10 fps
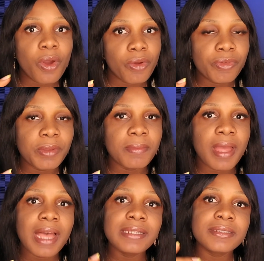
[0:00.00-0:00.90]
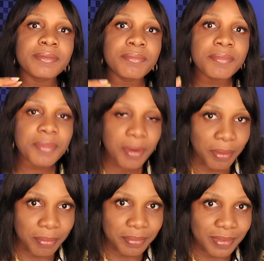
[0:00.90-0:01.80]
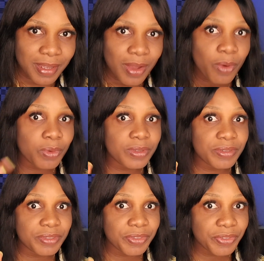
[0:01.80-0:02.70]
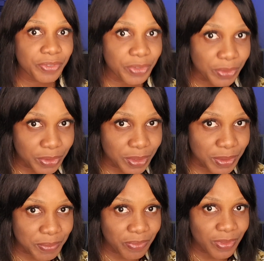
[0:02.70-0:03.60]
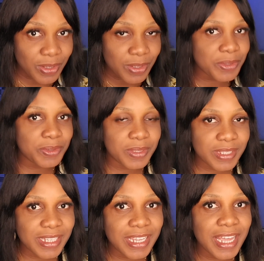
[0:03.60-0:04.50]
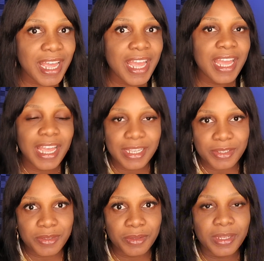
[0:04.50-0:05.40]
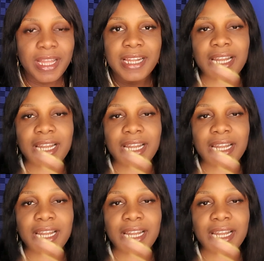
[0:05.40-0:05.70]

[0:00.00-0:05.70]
of him, and the mom was refused to see his son.